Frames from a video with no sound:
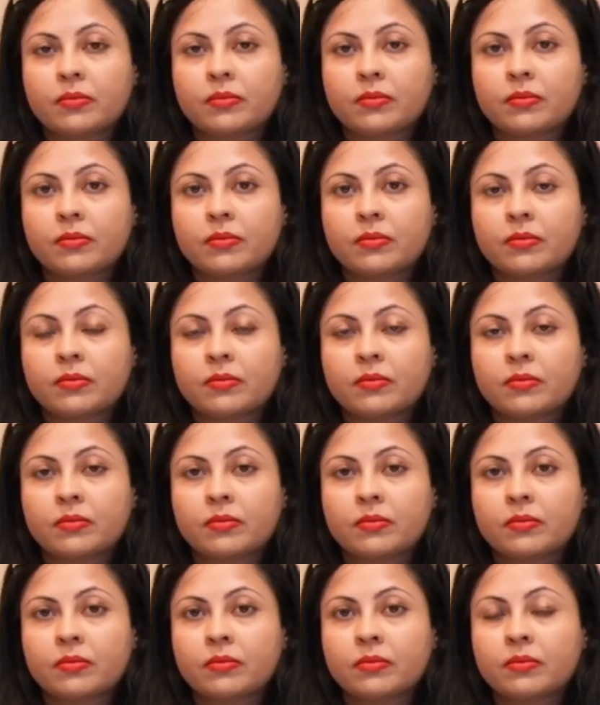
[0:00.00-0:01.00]

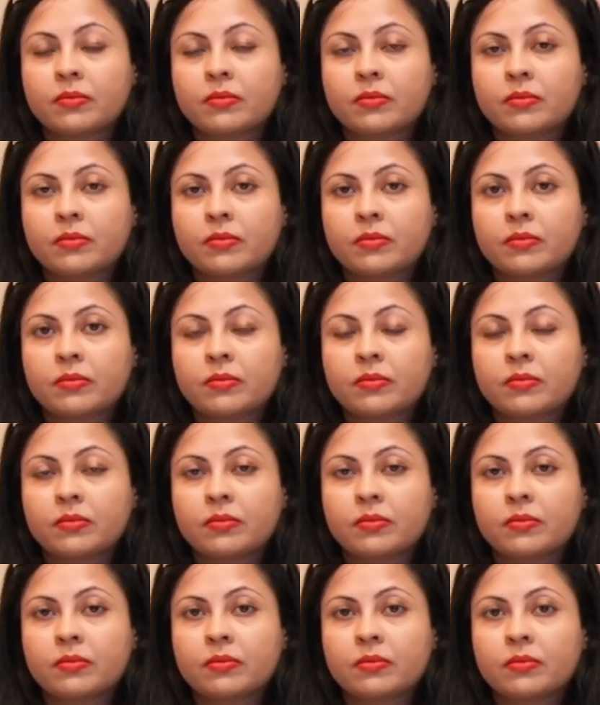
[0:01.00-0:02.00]

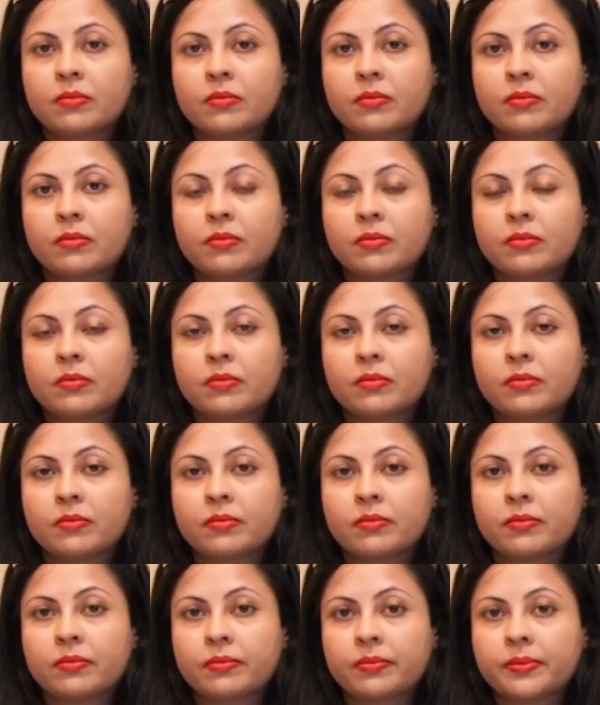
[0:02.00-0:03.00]

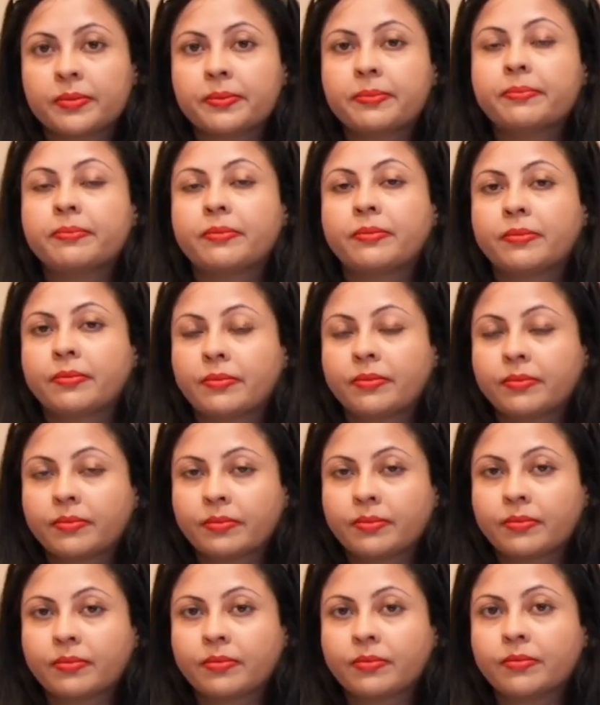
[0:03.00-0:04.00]

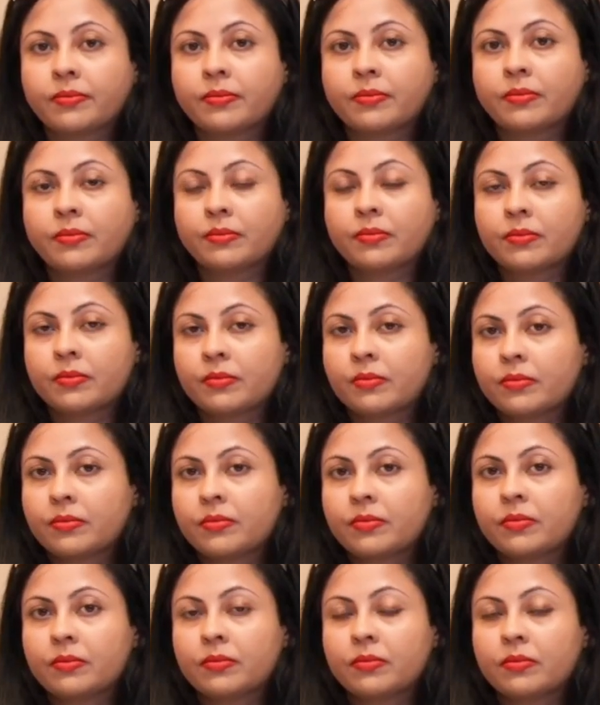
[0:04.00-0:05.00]

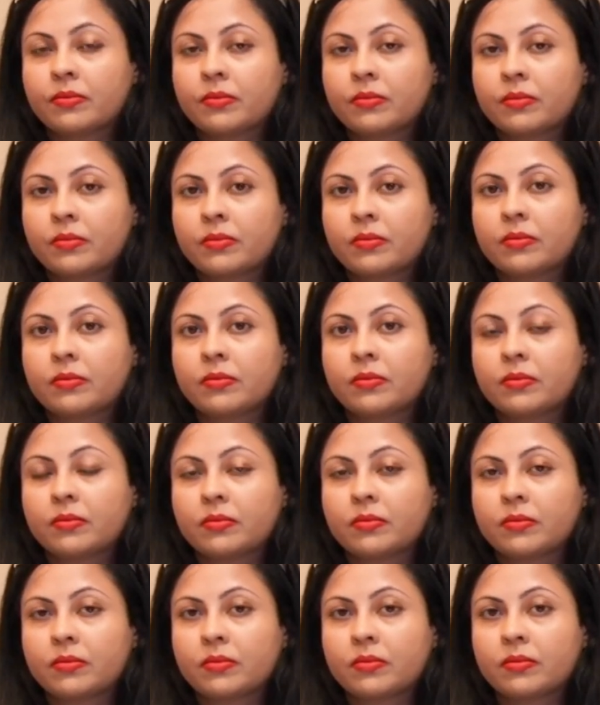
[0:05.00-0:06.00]

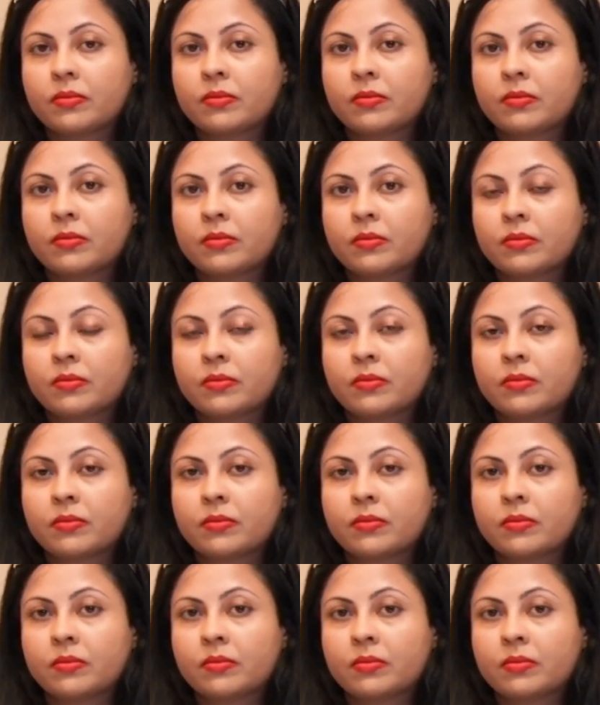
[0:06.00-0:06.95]
This person isn't speaking.